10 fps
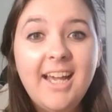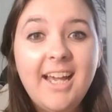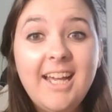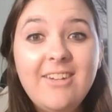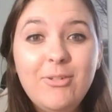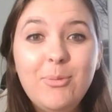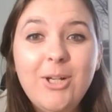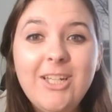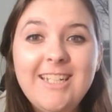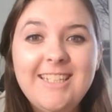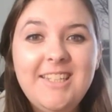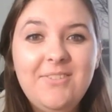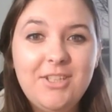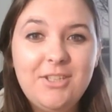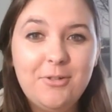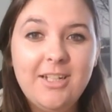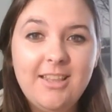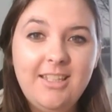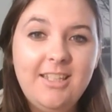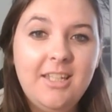Hi everyone, it's Victoria
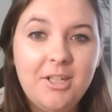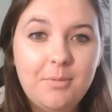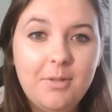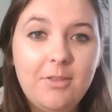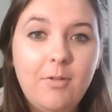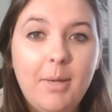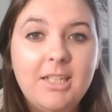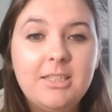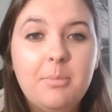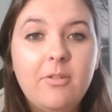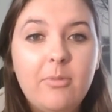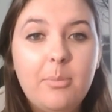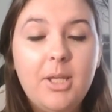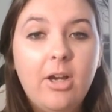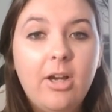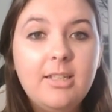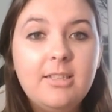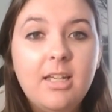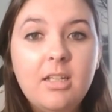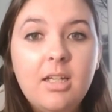Lee here with Remax Above and Beyond.
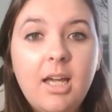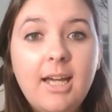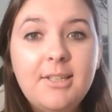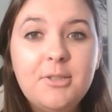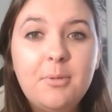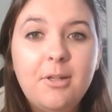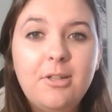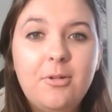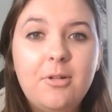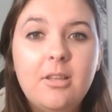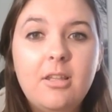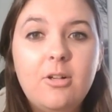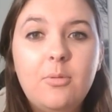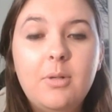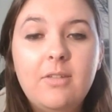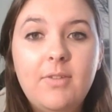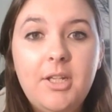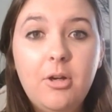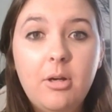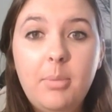I just wanted to do a little quick
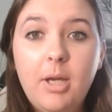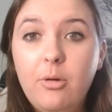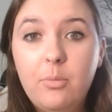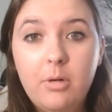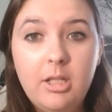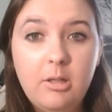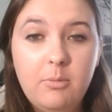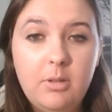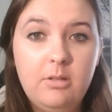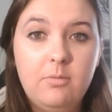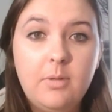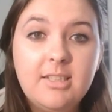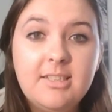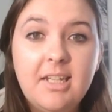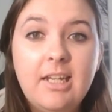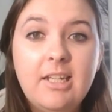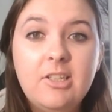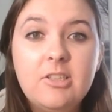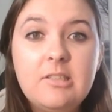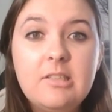video about working with real estate
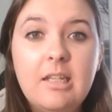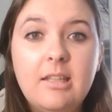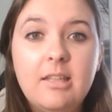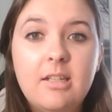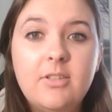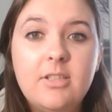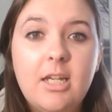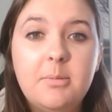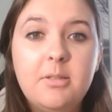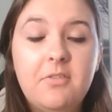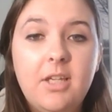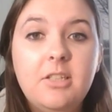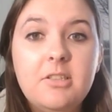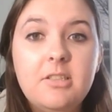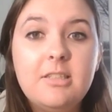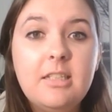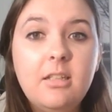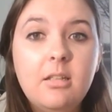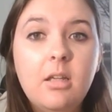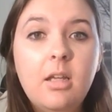agents and the different types of
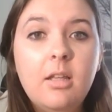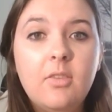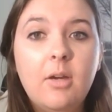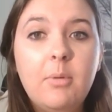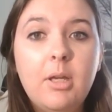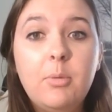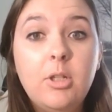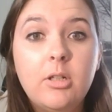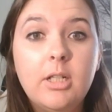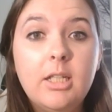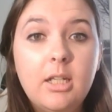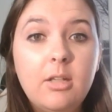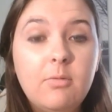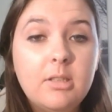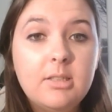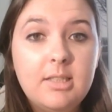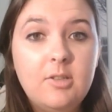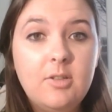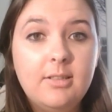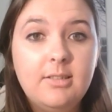agency. That way when you're in a real estate
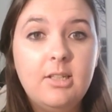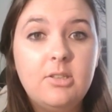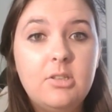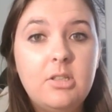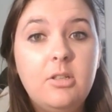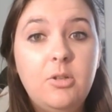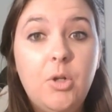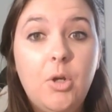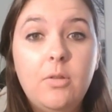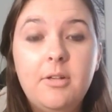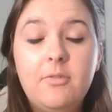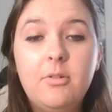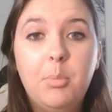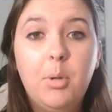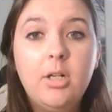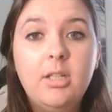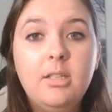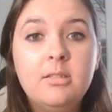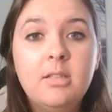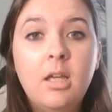transaction, you know the different
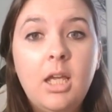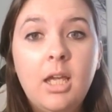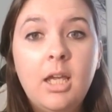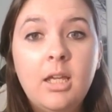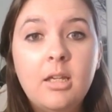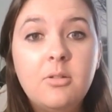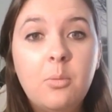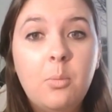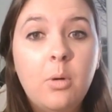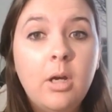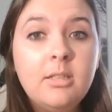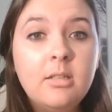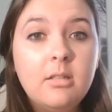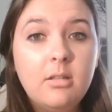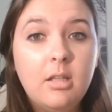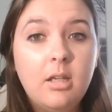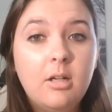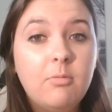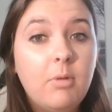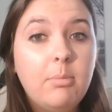parties and what their
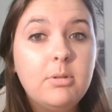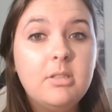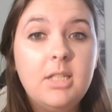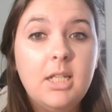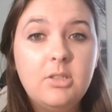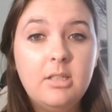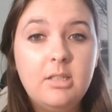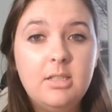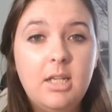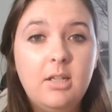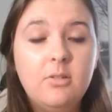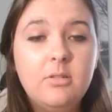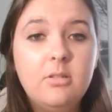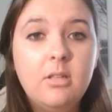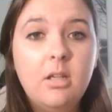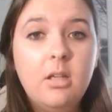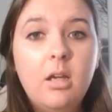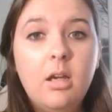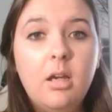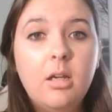representation entails.
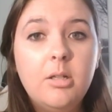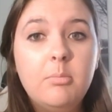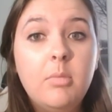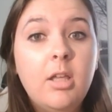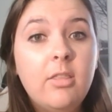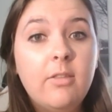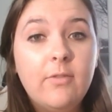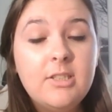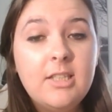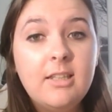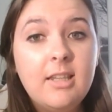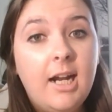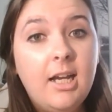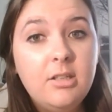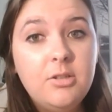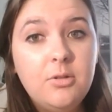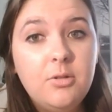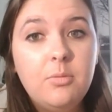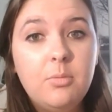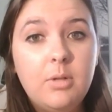The first thing that I
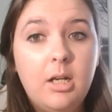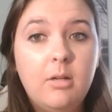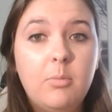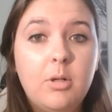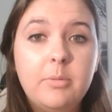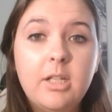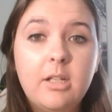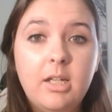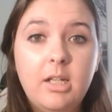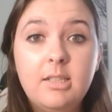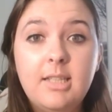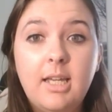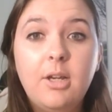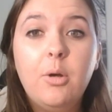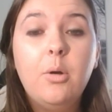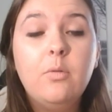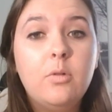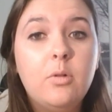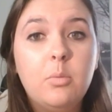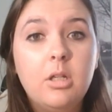do when I work with a client is I go
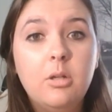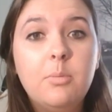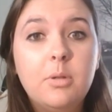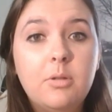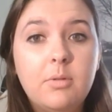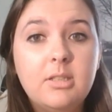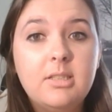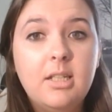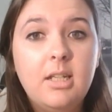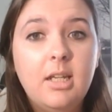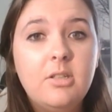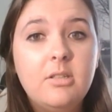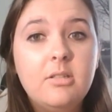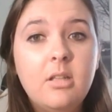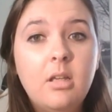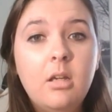over working with real estate agents